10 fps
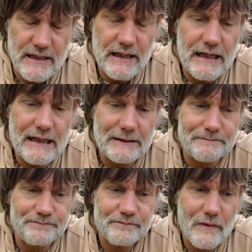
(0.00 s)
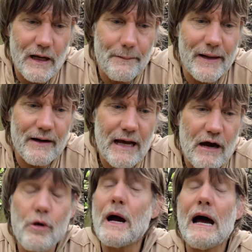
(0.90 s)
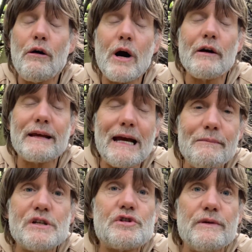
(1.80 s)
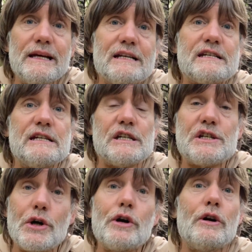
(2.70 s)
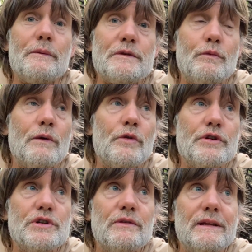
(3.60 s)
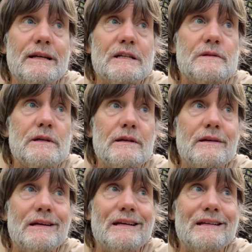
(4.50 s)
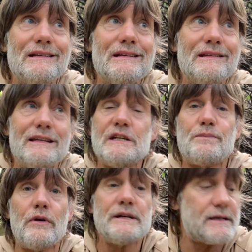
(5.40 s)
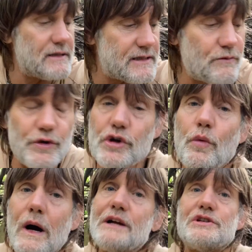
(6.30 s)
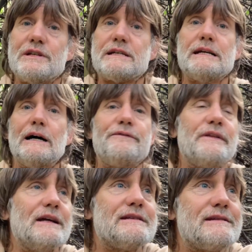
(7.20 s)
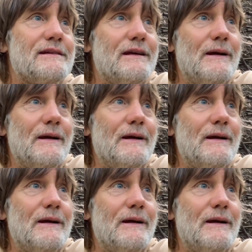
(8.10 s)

about how our chemistry gets disturbed when we're doing these poisons. When you're watching stuff that's